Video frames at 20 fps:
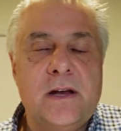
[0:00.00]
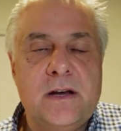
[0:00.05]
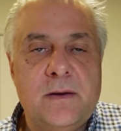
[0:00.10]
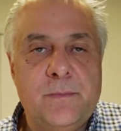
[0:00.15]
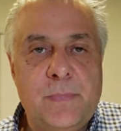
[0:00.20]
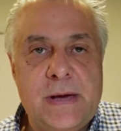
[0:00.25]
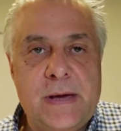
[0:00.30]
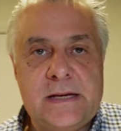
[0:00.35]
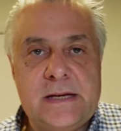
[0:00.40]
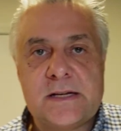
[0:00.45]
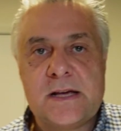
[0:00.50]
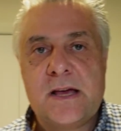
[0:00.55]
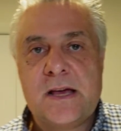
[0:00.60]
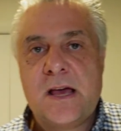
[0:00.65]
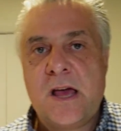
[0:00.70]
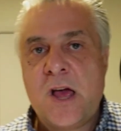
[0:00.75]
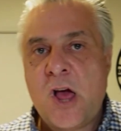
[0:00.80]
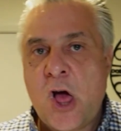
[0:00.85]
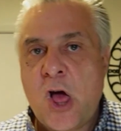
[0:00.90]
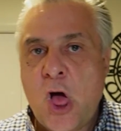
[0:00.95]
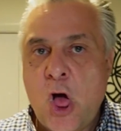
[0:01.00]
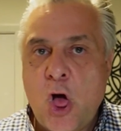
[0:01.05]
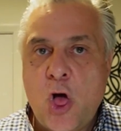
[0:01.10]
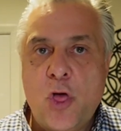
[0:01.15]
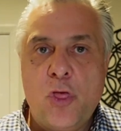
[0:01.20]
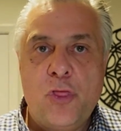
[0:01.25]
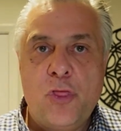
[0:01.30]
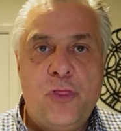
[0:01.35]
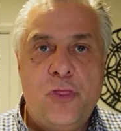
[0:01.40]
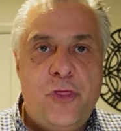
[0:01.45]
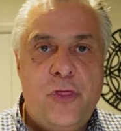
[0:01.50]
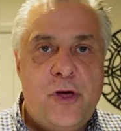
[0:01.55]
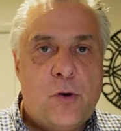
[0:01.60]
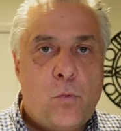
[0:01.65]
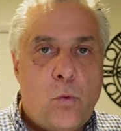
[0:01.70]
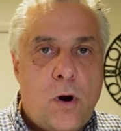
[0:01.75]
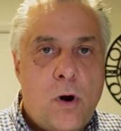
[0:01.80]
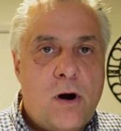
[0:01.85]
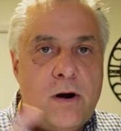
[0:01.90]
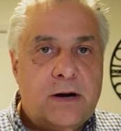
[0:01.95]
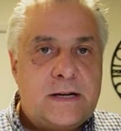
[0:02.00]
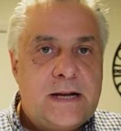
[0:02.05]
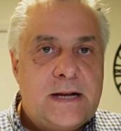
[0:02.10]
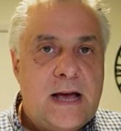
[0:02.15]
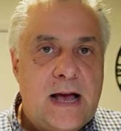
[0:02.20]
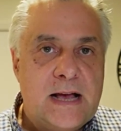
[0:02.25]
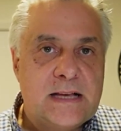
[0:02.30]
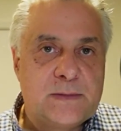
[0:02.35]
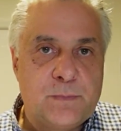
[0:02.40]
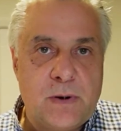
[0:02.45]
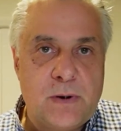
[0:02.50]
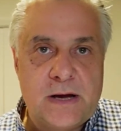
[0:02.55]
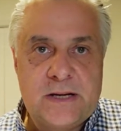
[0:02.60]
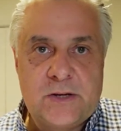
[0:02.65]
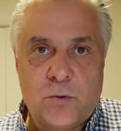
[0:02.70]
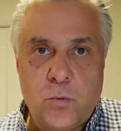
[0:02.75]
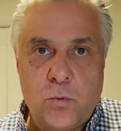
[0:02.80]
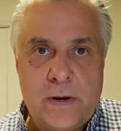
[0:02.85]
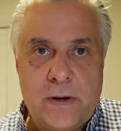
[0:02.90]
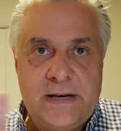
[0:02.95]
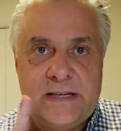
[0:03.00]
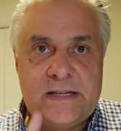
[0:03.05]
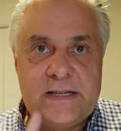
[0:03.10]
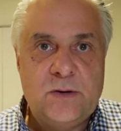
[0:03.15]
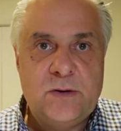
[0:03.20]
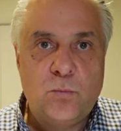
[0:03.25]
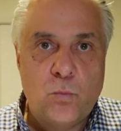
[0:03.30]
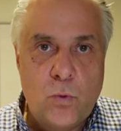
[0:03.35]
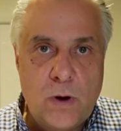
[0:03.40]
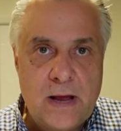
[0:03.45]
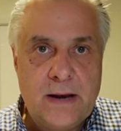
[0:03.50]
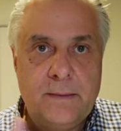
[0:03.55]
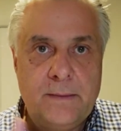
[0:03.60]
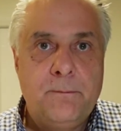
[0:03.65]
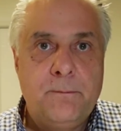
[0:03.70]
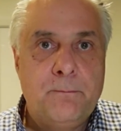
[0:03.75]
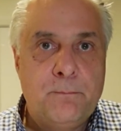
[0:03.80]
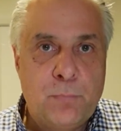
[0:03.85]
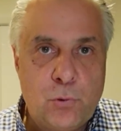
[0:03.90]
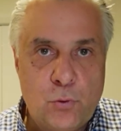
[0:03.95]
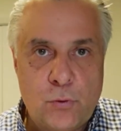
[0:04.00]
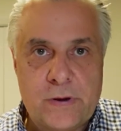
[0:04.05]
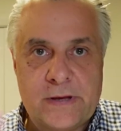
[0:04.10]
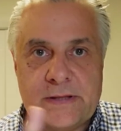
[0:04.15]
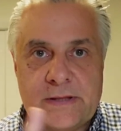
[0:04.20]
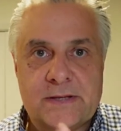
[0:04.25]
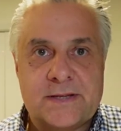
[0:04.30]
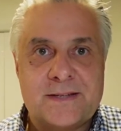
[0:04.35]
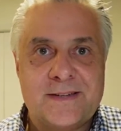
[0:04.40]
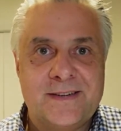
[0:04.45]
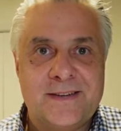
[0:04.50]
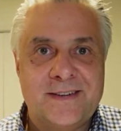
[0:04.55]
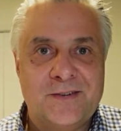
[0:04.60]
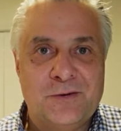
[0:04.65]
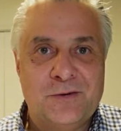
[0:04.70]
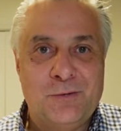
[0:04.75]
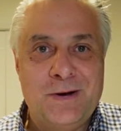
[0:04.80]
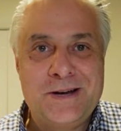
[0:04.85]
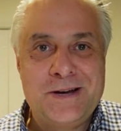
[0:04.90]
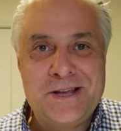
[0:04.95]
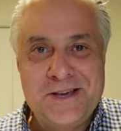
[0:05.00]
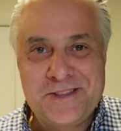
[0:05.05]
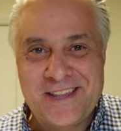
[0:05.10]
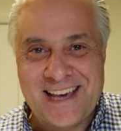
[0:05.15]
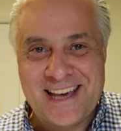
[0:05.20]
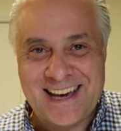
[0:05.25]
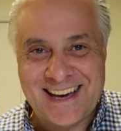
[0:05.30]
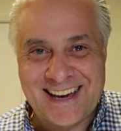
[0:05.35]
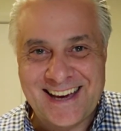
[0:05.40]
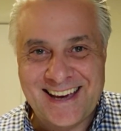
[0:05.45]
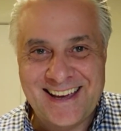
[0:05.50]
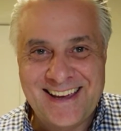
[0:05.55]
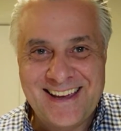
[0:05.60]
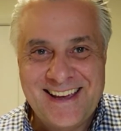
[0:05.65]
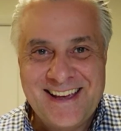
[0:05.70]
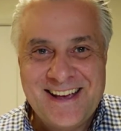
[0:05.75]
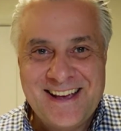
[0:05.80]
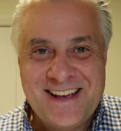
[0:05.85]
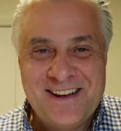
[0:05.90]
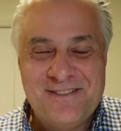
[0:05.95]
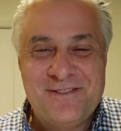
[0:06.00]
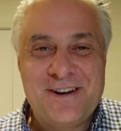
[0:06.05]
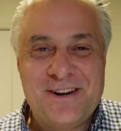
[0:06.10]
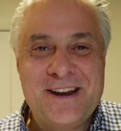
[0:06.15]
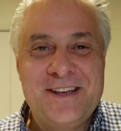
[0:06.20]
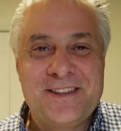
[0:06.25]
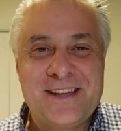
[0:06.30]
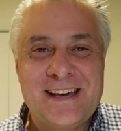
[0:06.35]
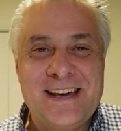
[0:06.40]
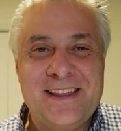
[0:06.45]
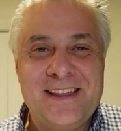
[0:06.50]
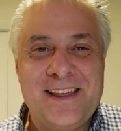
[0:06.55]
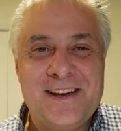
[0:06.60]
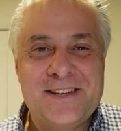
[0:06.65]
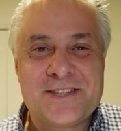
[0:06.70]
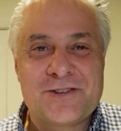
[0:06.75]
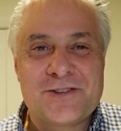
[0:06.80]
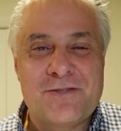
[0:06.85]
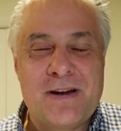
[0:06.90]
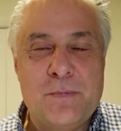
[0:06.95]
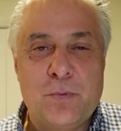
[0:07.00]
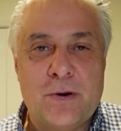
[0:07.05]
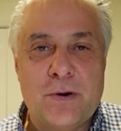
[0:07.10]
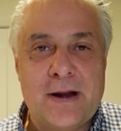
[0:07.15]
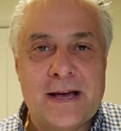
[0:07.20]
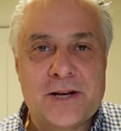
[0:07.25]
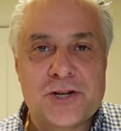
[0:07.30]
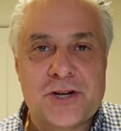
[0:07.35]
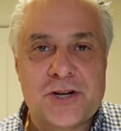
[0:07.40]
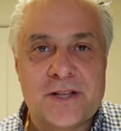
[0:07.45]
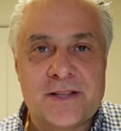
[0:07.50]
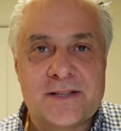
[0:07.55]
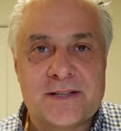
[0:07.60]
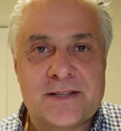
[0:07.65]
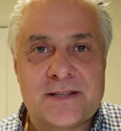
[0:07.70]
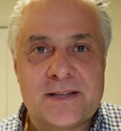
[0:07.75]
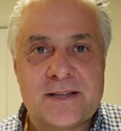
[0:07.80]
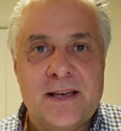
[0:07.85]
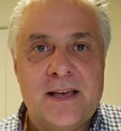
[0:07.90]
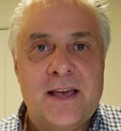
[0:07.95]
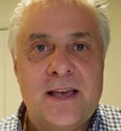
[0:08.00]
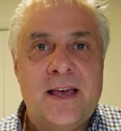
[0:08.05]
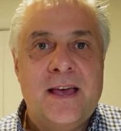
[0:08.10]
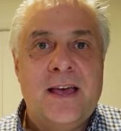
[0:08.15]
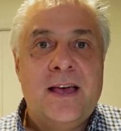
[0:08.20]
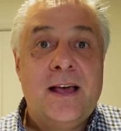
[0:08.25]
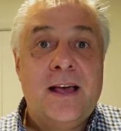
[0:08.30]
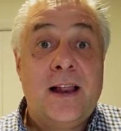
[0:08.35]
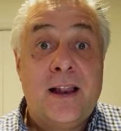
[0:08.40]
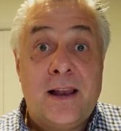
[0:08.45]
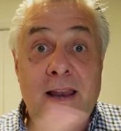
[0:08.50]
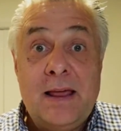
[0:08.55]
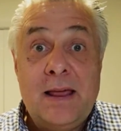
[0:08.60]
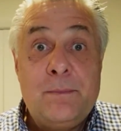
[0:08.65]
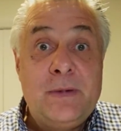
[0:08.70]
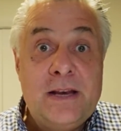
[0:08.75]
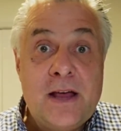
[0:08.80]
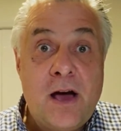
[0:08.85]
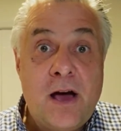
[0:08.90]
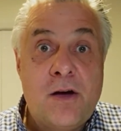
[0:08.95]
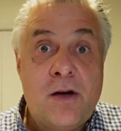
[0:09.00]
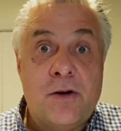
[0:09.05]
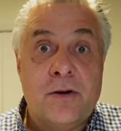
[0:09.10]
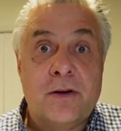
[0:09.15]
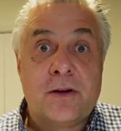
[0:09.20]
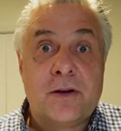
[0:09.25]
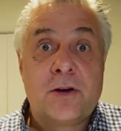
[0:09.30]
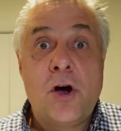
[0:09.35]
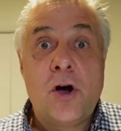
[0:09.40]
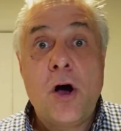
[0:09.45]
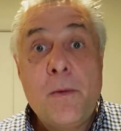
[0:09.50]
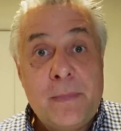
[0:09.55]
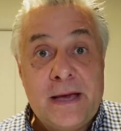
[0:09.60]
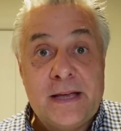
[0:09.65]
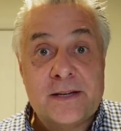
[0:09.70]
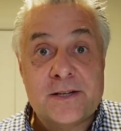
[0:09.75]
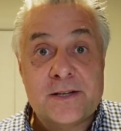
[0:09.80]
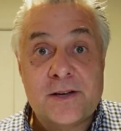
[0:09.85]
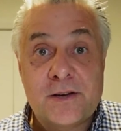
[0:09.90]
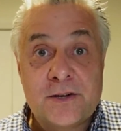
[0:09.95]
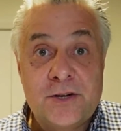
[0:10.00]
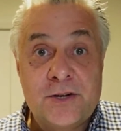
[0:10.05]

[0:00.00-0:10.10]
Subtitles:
to beat the Waratahs by 21 points. What do you think? What do you think of those 3 predictions? Let me know. Comment on